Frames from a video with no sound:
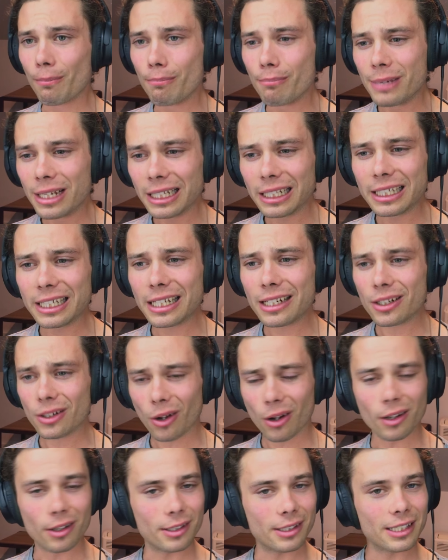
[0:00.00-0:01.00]
$1 million.
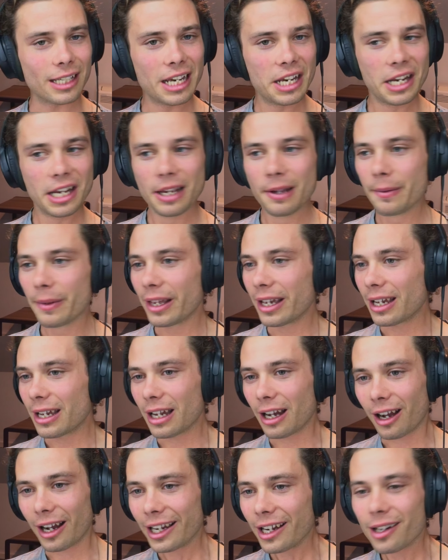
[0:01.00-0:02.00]

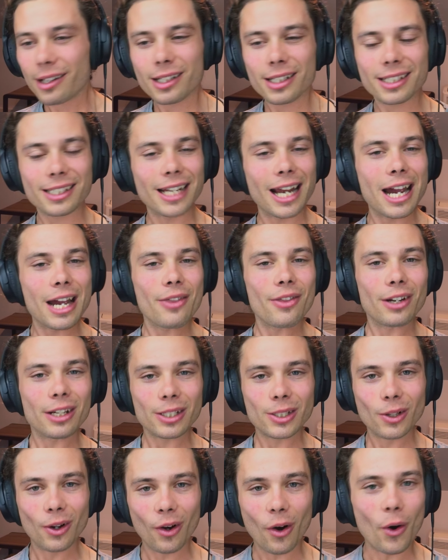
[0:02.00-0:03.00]
I understand that
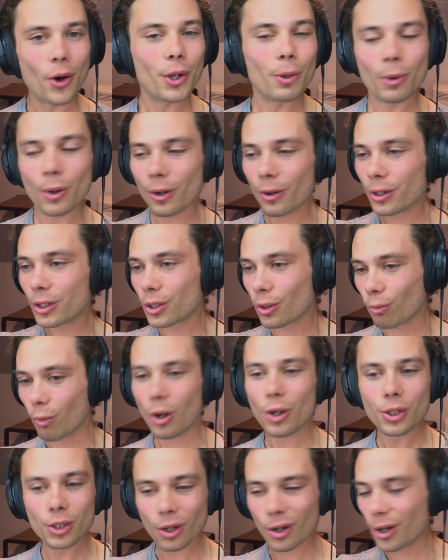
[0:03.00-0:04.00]
it's not Ottawa and
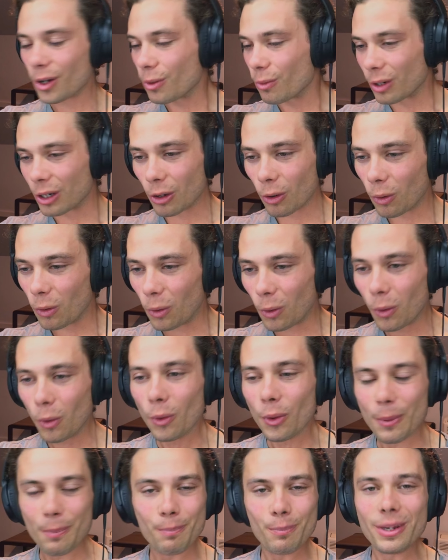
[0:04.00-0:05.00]
Toronto and all
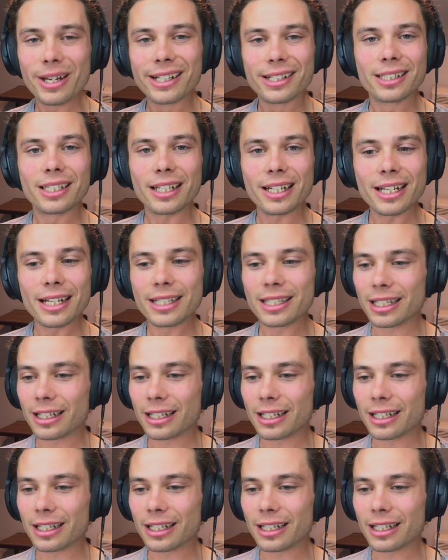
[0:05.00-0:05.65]
the big cities,